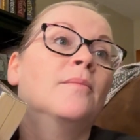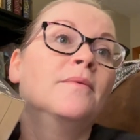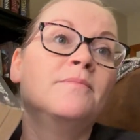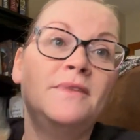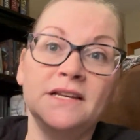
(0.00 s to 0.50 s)

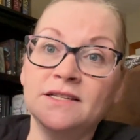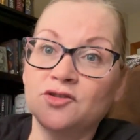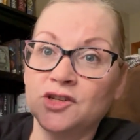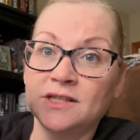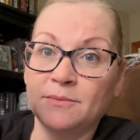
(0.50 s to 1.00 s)
These are
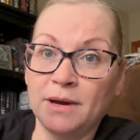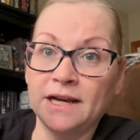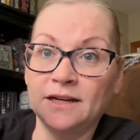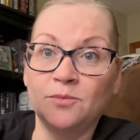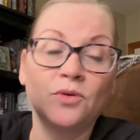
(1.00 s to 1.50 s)
just the
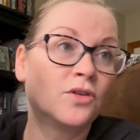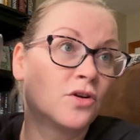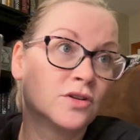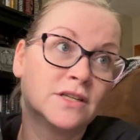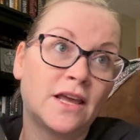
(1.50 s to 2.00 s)
bind up where they're
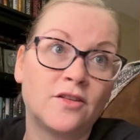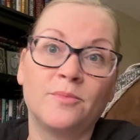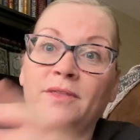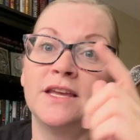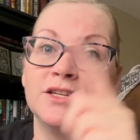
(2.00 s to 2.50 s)
all together,
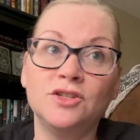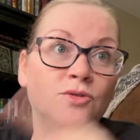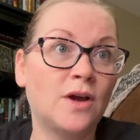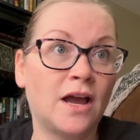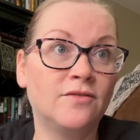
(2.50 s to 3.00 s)
but they
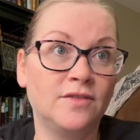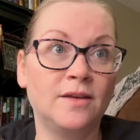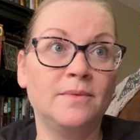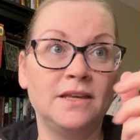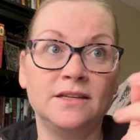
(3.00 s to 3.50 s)
do have
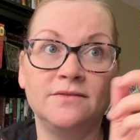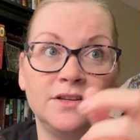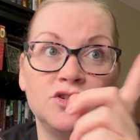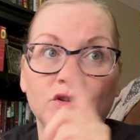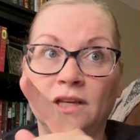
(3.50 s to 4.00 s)
them
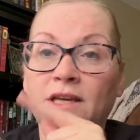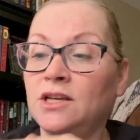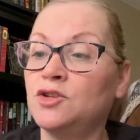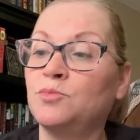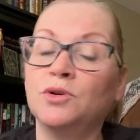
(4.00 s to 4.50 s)
individually,
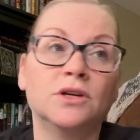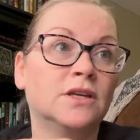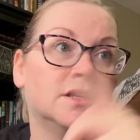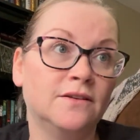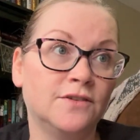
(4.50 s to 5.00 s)
each book
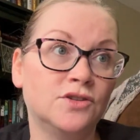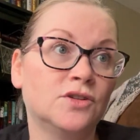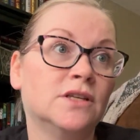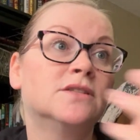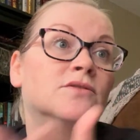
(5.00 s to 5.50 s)

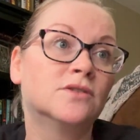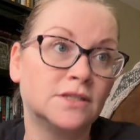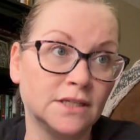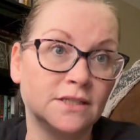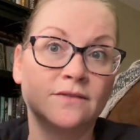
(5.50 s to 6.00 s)
individually. So there's
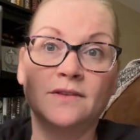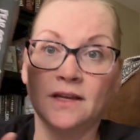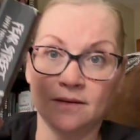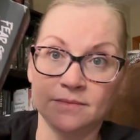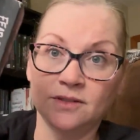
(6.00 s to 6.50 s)
6 of
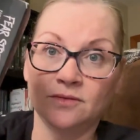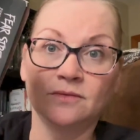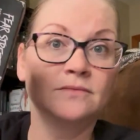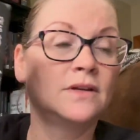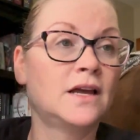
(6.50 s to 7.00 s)
them,
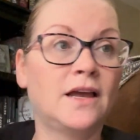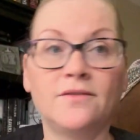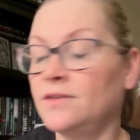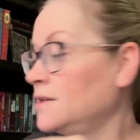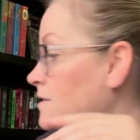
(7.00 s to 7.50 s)
so I
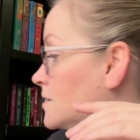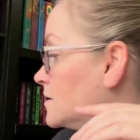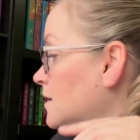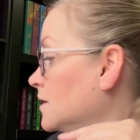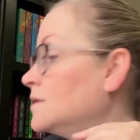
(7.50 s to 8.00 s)
have these
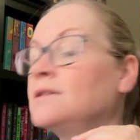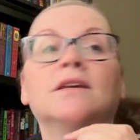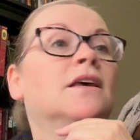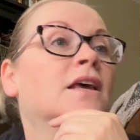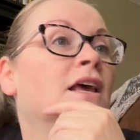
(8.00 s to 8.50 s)
6.
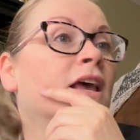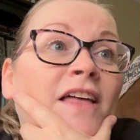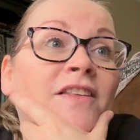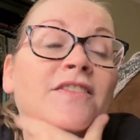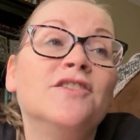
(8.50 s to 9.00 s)

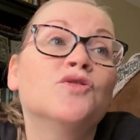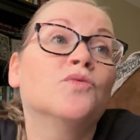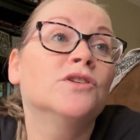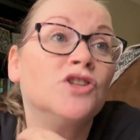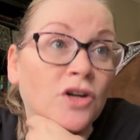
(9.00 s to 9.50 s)
And then there's
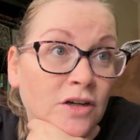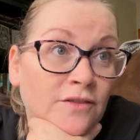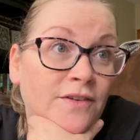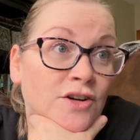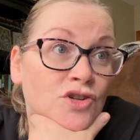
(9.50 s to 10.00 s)
Return to
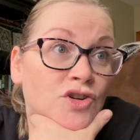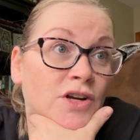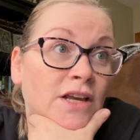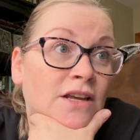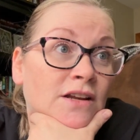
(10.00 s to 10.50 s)
Fear
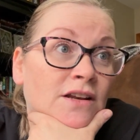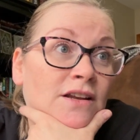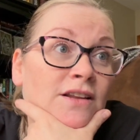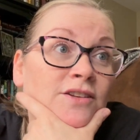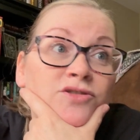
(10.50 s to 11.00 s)
Street.
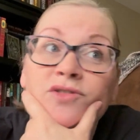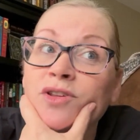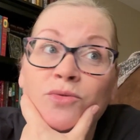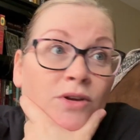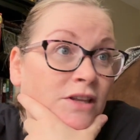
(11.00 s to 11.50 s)
There's only
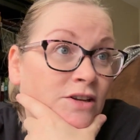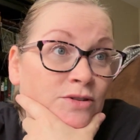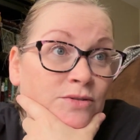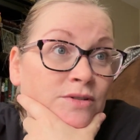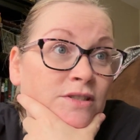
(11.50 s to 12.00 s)
3 of
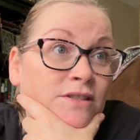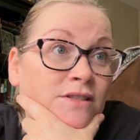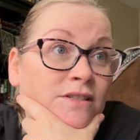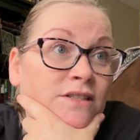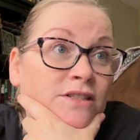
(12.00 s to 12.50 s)
those
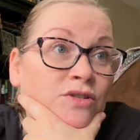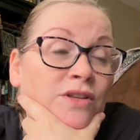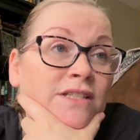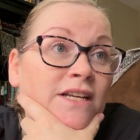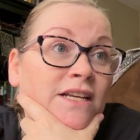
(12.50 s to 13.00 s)
in
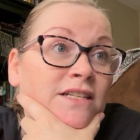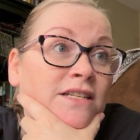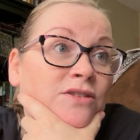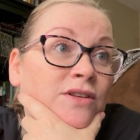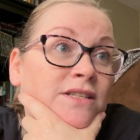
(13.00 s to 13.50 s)

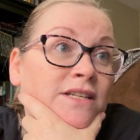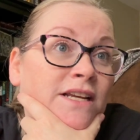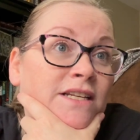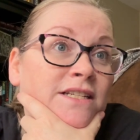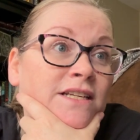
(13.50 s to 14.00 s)
2018,
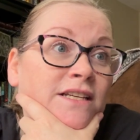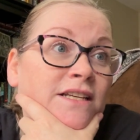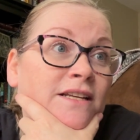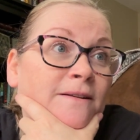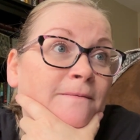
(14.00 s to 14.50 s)

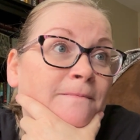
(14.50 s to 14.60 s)
2019.